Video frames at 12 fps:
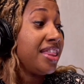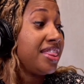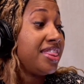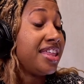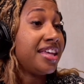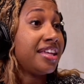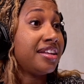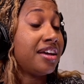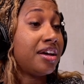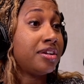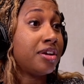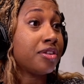Then
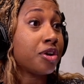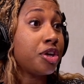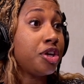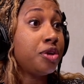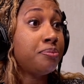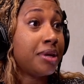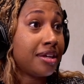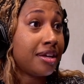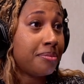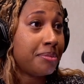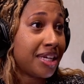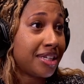another human
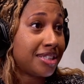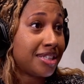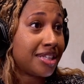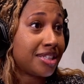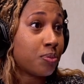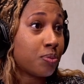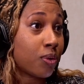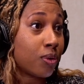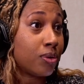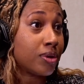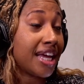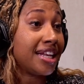coming into this
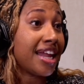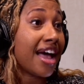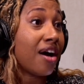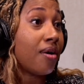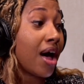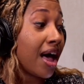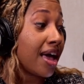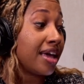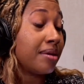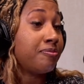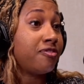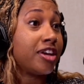world, and now I
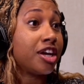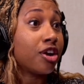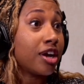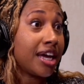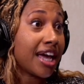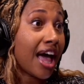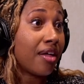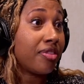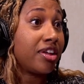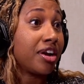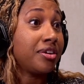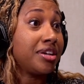am figuring out
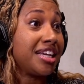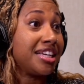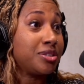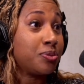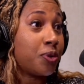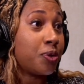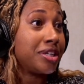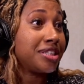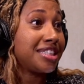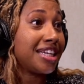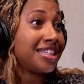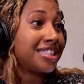their needs, wants,
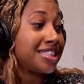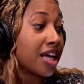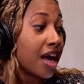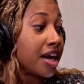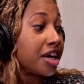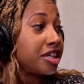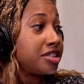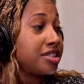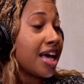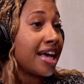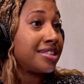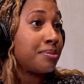and desires
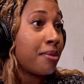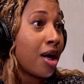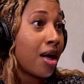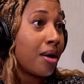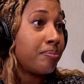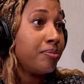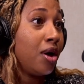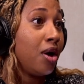as a mom,